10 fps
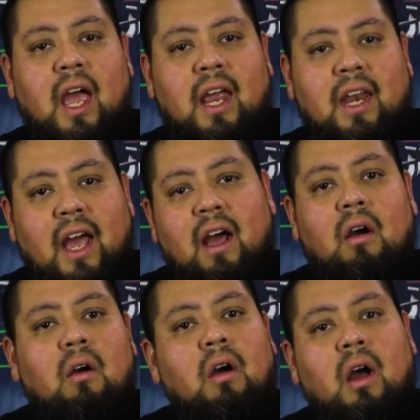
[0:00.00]
and
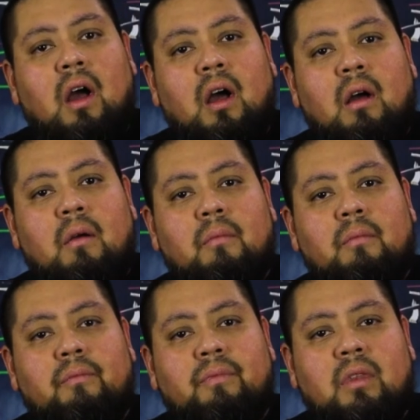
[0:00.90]
now um,
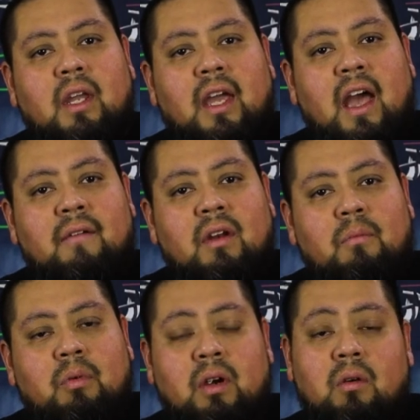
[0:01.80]
they have it
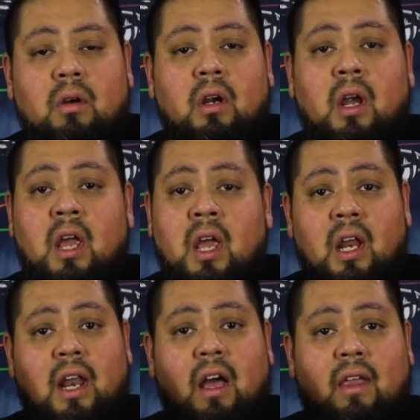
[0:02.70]
on pre-order.
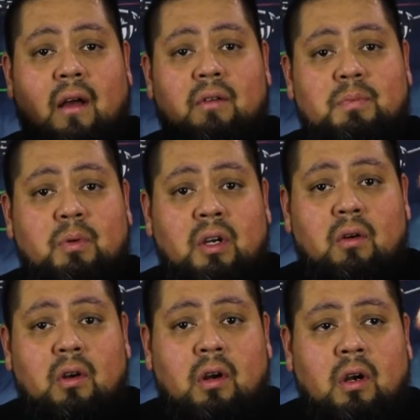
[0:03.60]
Now that was
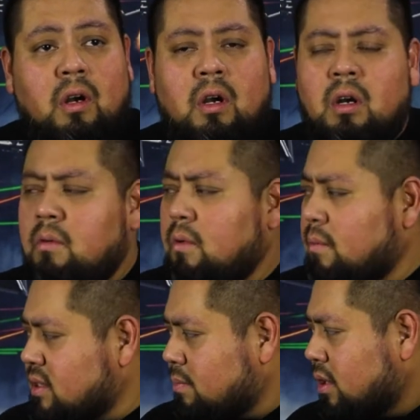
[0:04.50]
pre-order. When
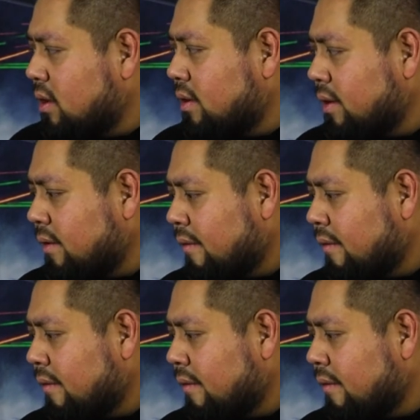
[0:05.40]
was the pre-order?